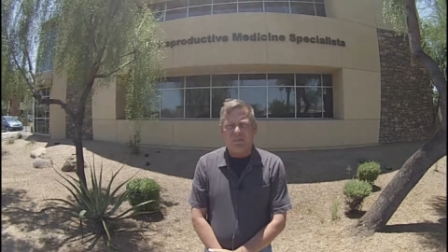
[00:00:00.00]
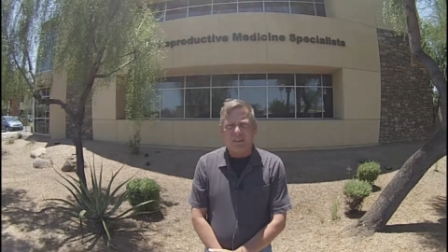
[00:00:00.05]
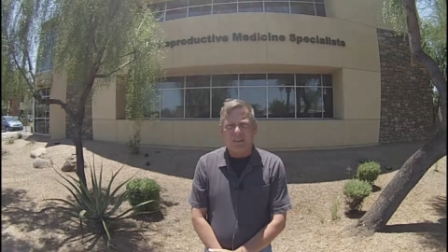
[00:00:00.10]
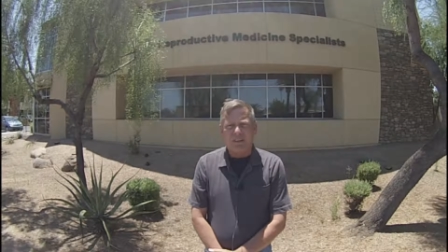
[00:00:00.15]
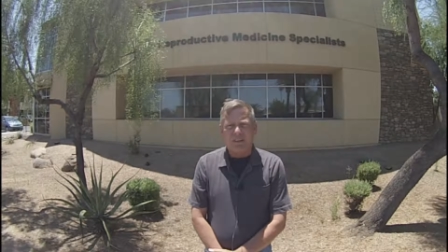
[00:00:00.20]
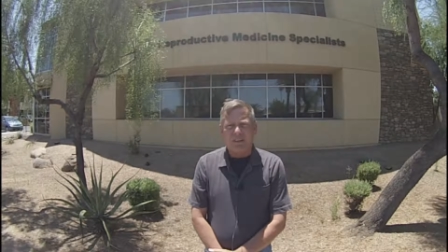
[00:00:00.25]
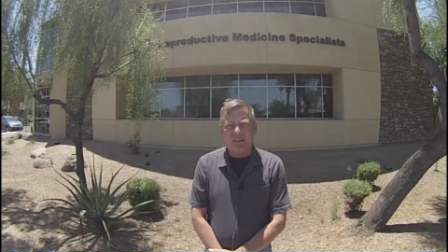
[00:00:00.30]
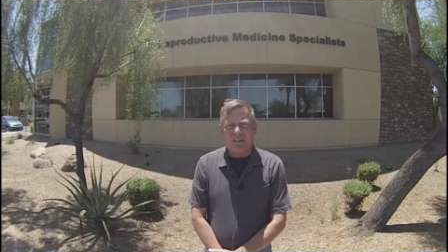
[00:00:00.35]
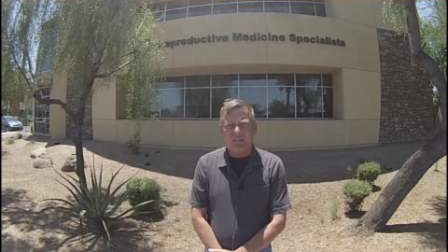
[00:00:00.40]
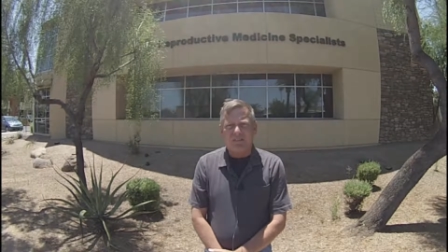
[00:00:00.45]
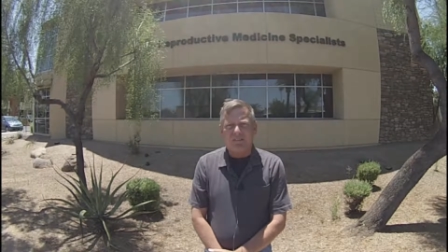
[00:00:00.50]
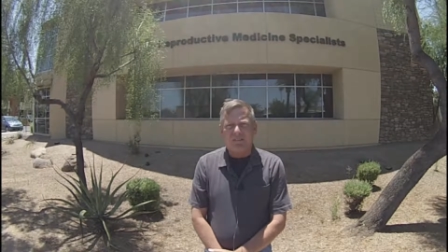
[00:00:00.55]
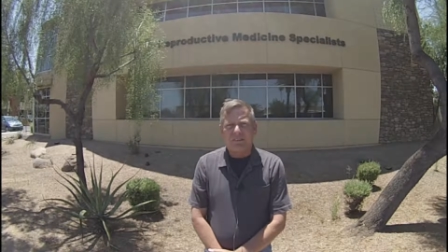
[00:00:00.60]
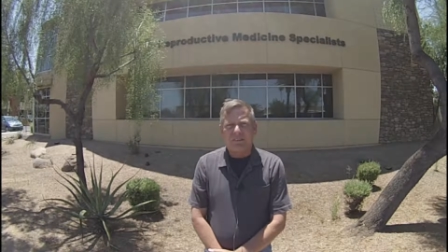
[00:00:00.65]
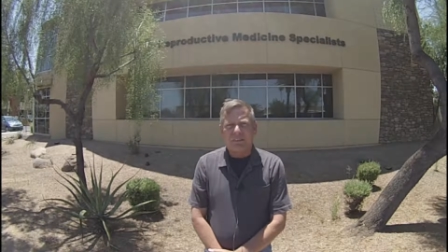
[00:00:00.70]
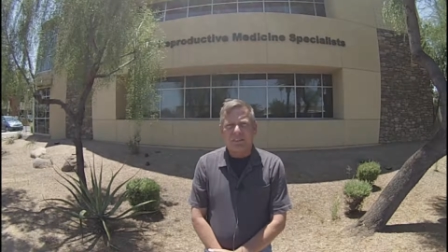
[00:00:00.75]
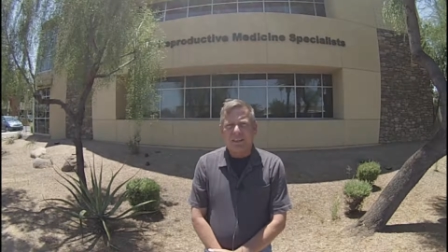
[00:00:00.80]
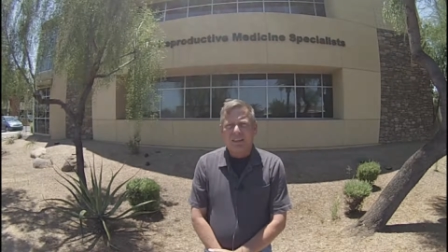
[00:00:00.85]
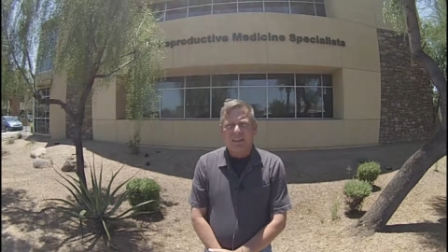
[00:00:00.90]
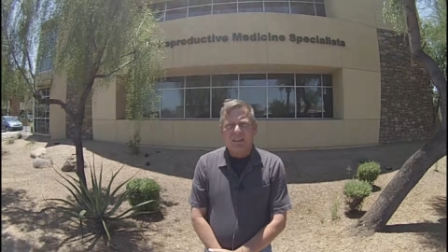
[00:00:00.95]
videos,
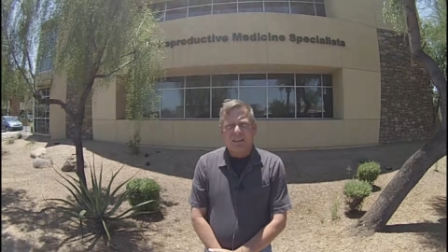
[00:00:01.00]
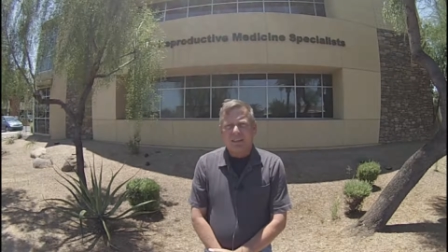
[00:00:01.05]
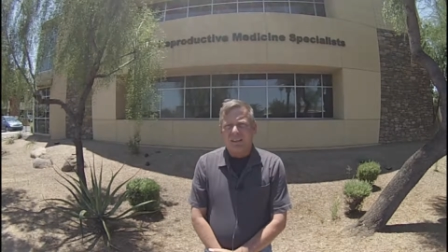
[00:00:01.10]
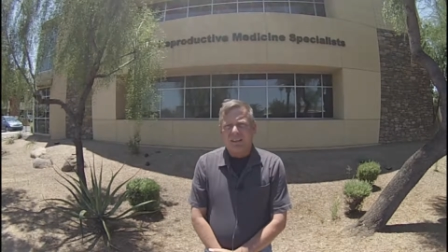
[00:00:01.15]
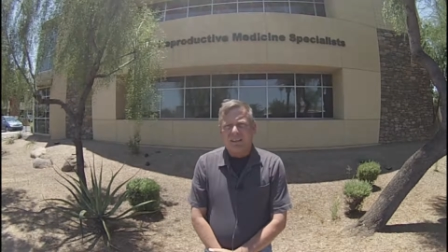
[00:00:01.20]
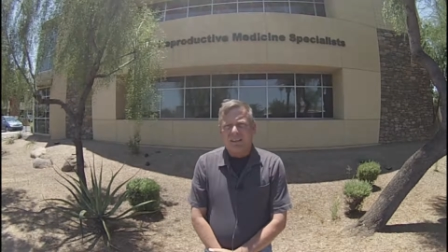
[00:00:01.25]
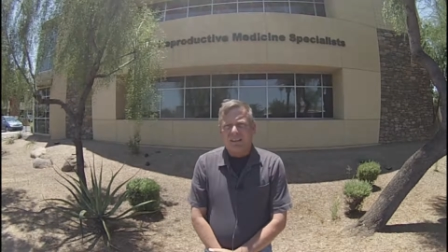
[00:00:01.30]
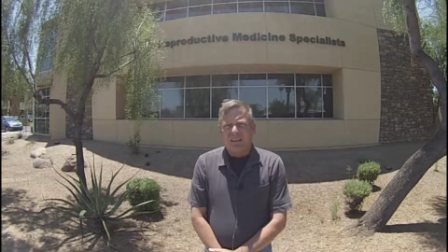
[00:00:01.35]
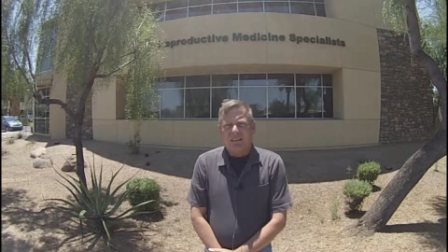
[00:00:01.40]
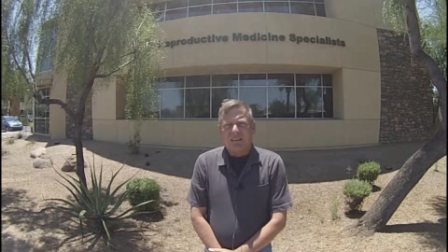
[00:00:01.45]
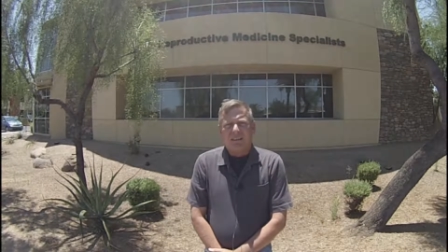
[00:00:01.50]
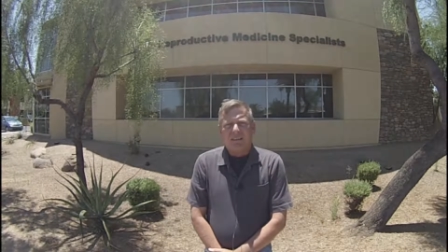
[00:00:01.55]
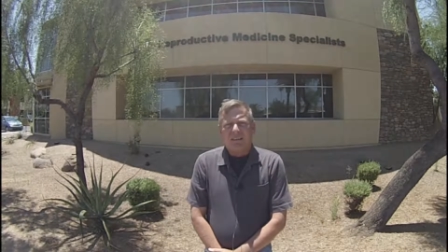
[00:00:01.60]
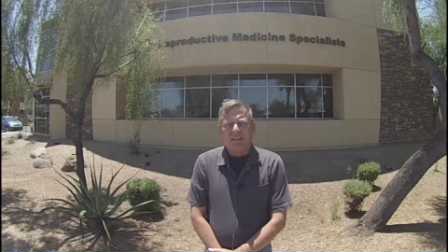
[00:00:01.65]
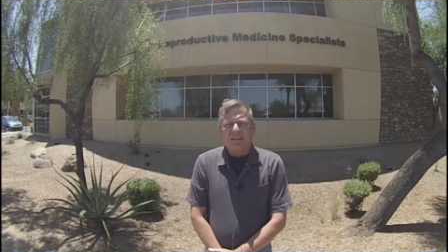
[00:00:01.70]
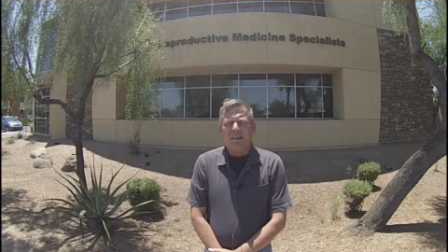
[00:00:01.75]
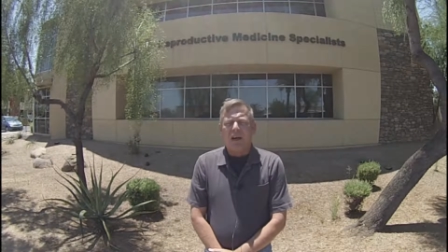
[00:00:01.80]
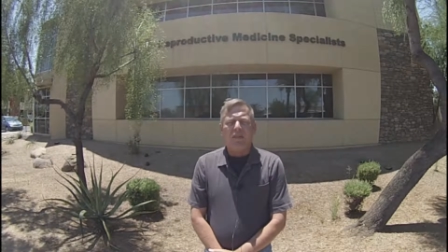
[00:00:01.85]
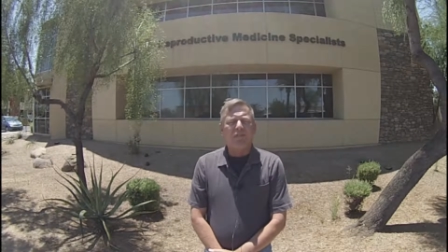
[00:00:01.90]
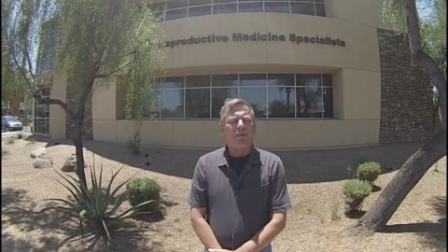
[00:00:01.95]

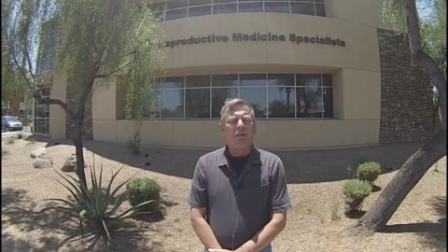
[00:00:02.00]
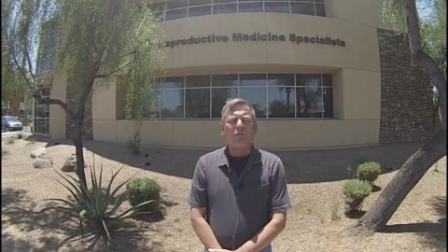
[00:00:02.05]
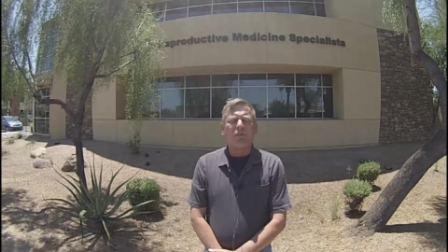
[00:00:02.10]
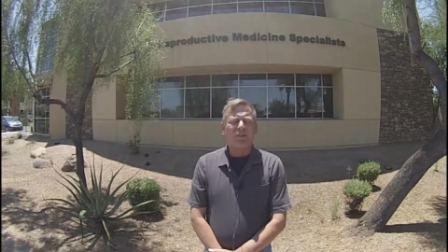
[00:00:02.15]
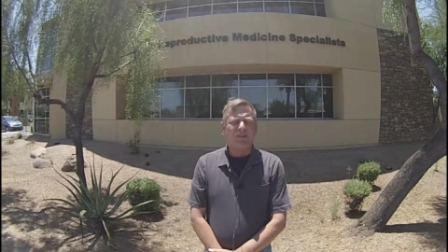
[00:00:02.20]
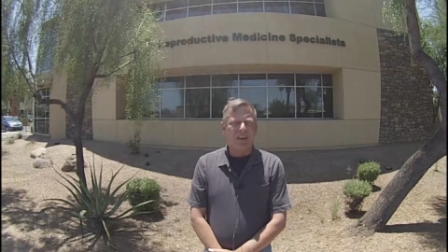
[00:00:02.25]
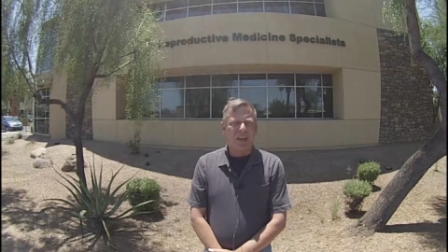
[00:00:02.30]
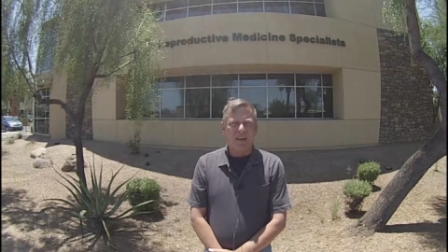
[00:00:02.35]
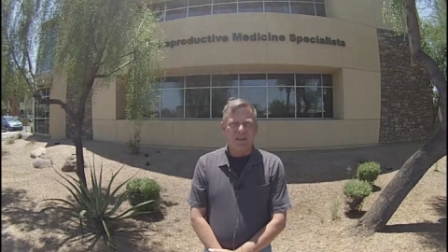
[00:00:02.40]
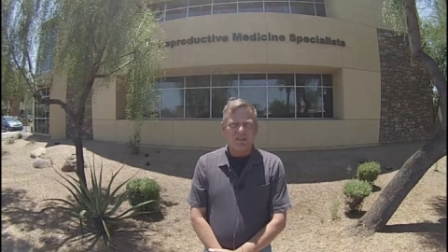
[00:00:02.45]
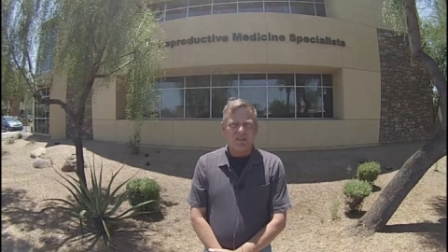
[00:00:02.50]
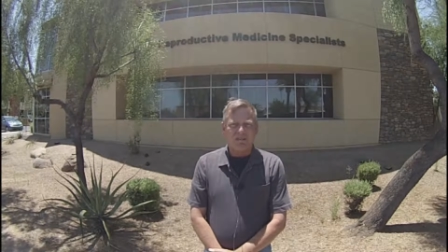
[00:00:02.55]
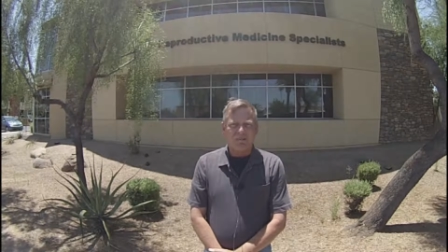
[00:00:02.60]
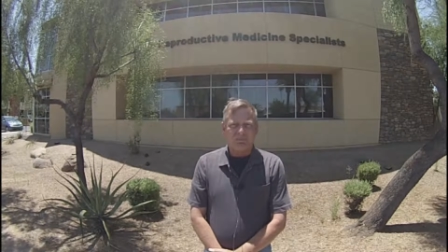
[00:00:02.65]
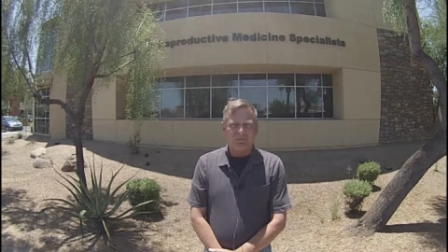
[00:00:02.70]
nothing will change.